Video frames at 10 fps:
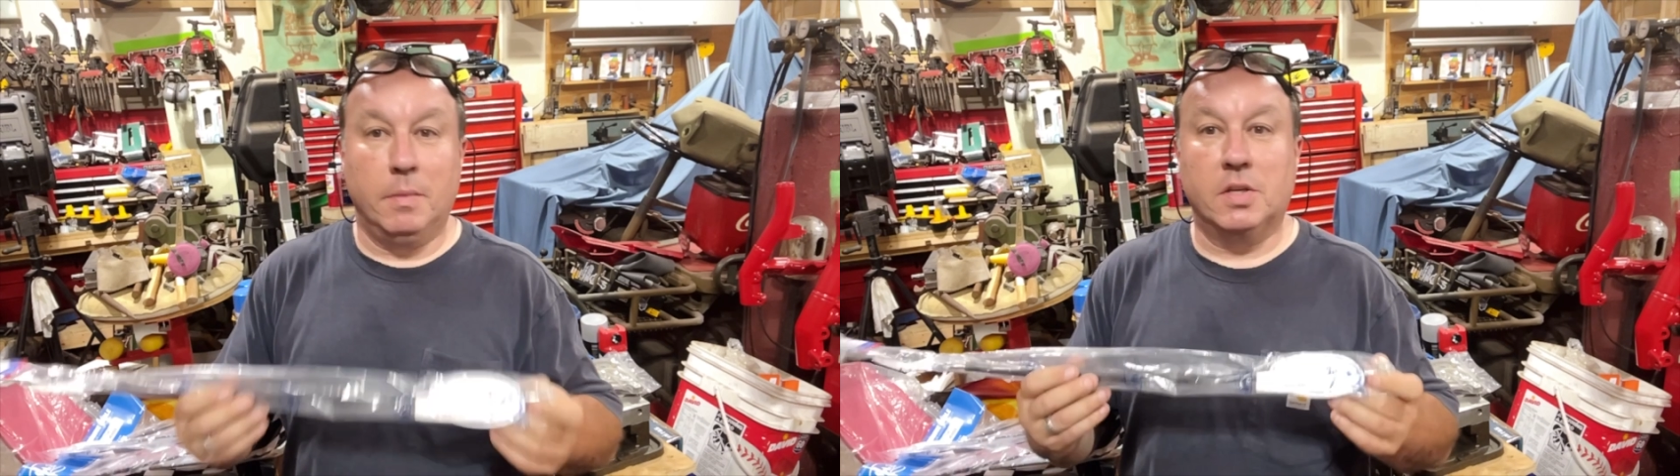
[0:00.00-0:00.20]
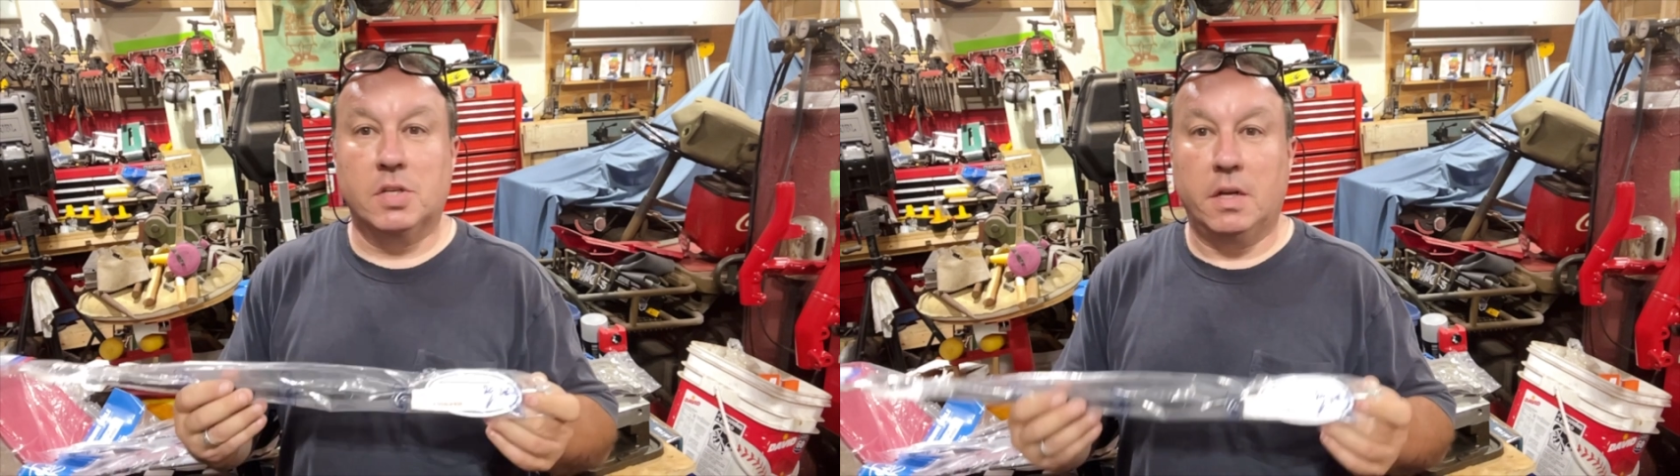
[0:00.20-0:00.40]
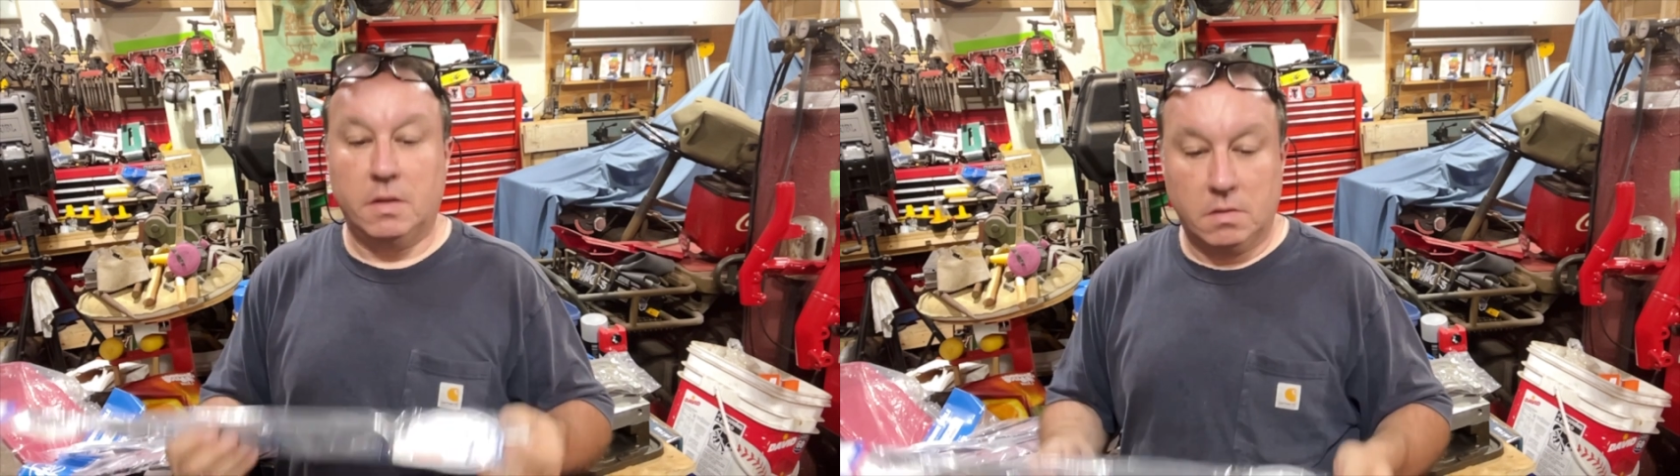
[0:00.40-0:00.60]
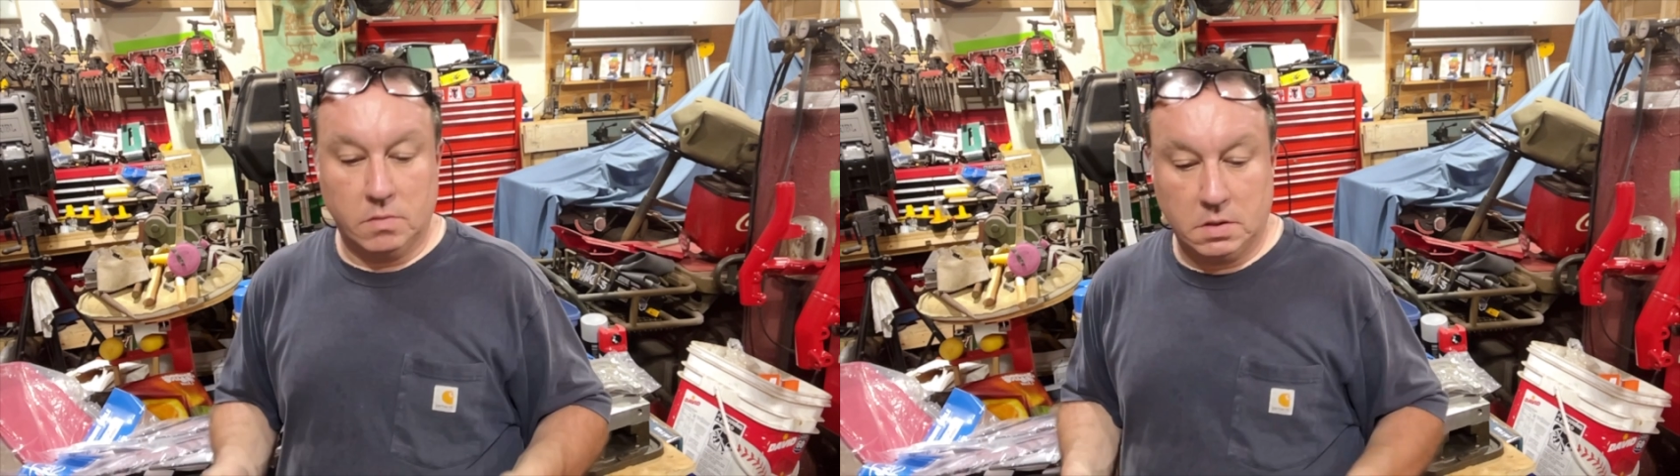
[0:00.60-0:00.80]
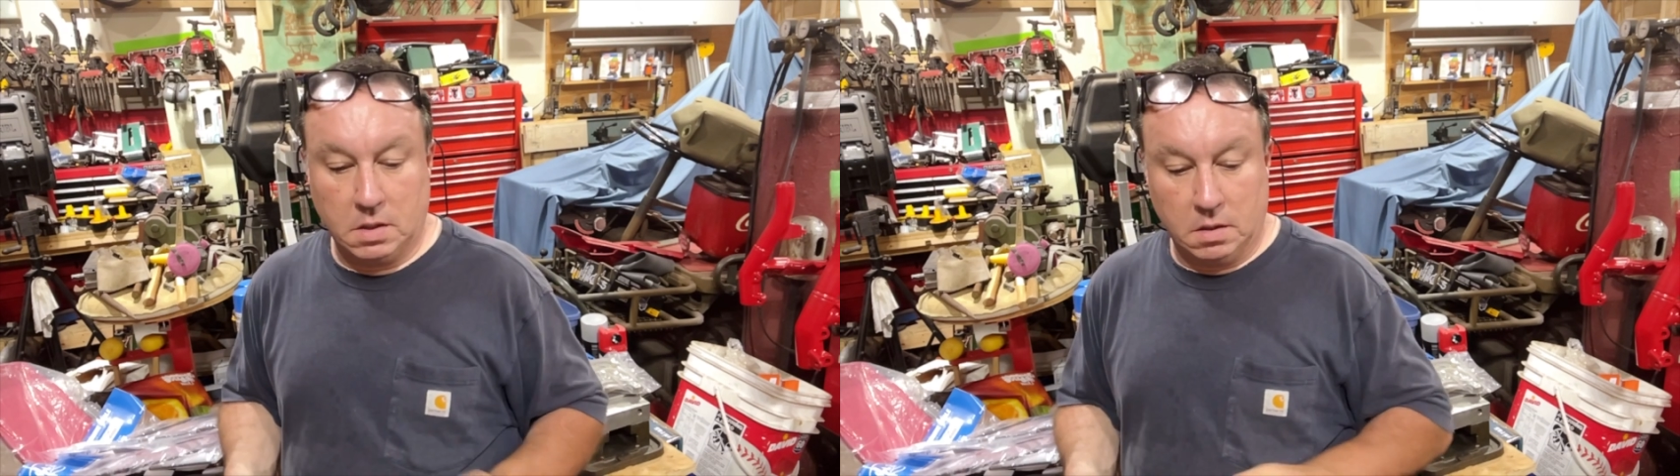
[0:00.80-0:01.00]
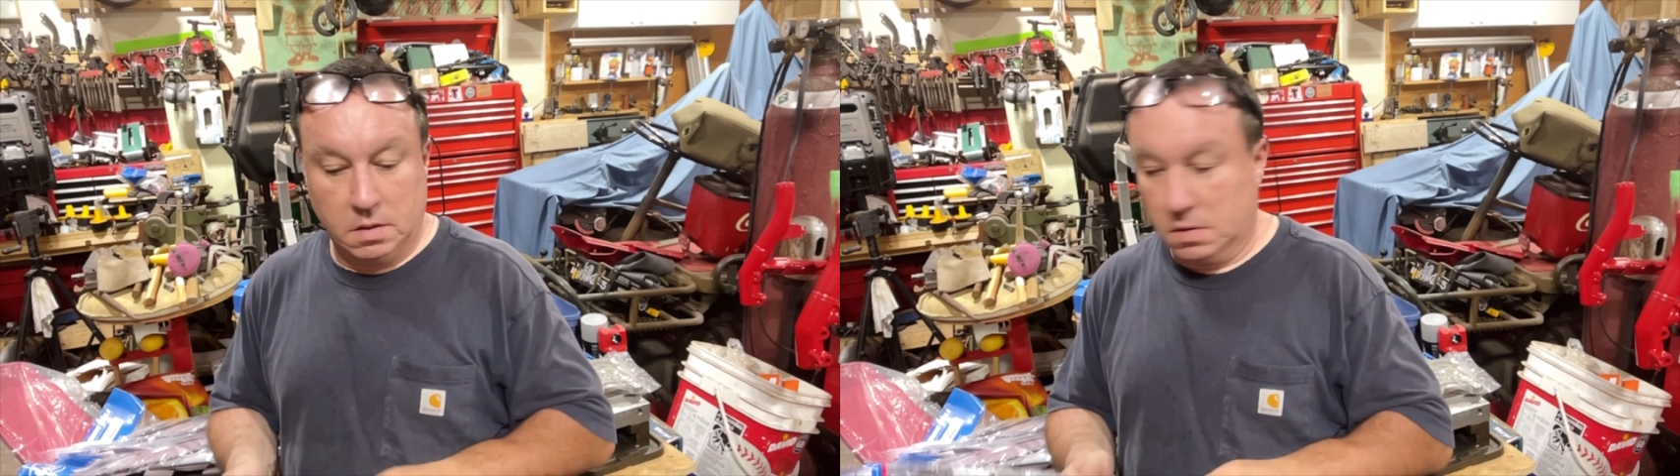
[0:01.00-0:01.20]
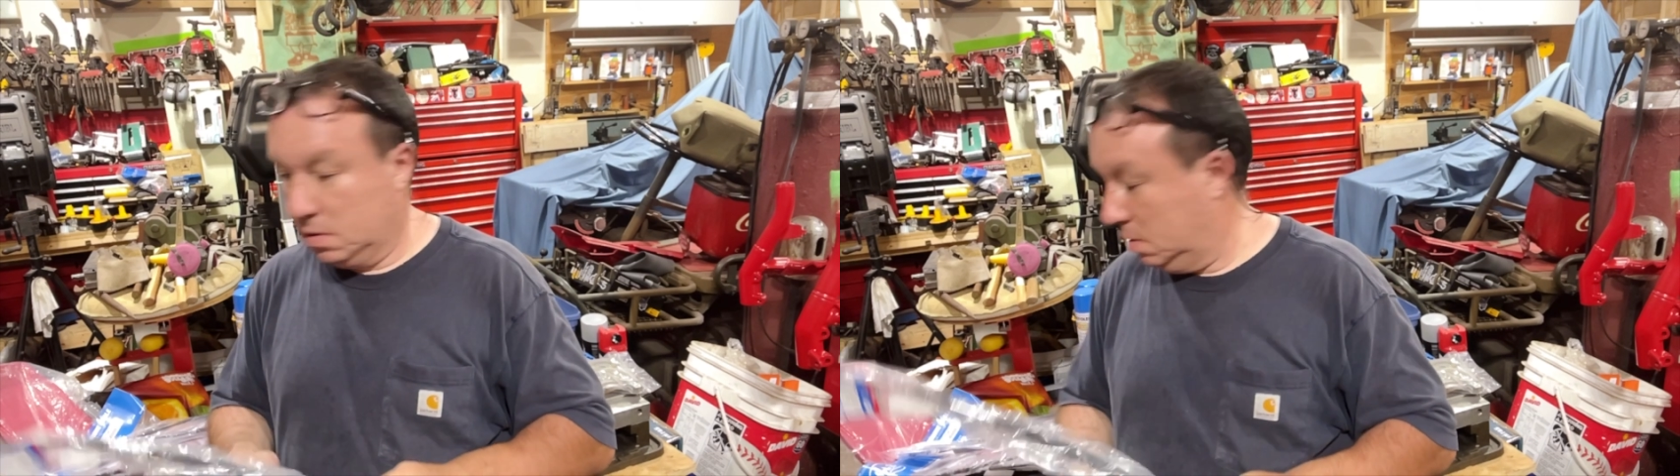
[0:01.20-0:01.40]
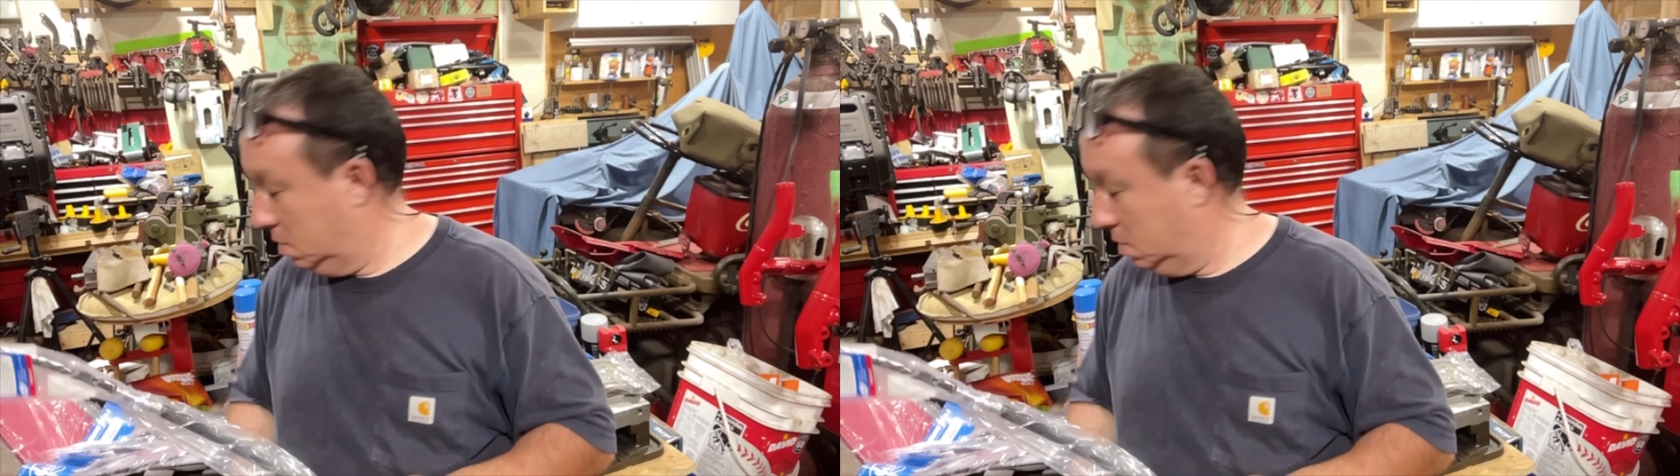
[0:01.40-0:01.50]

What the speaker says: excited to install this.